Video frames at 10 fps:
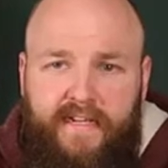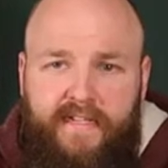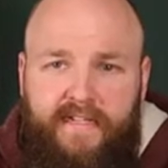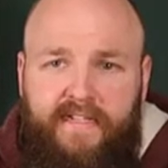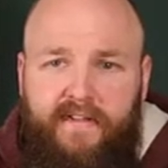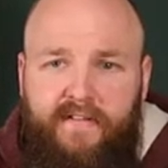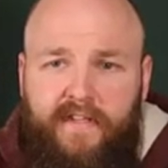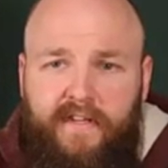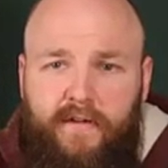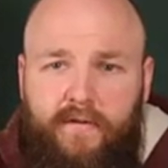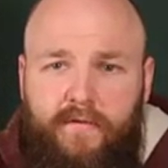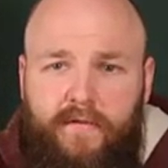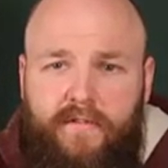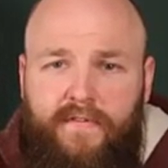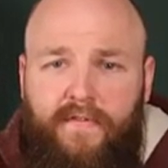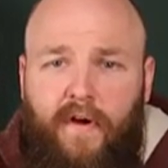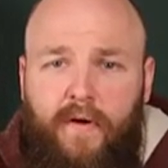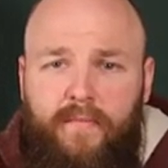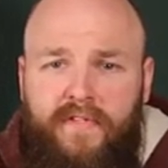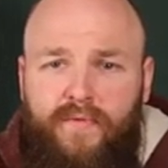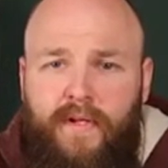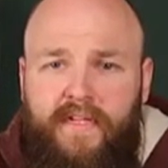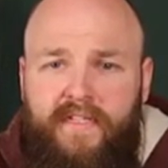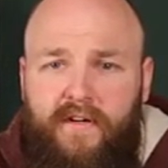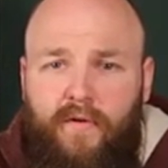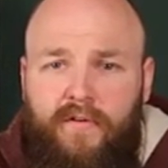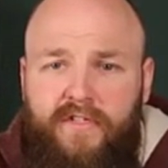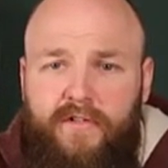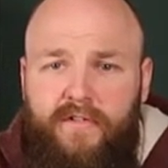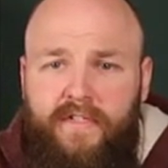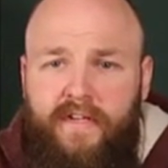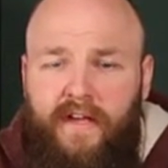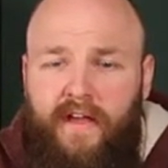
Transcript: they discontinue the farm as well as the orchard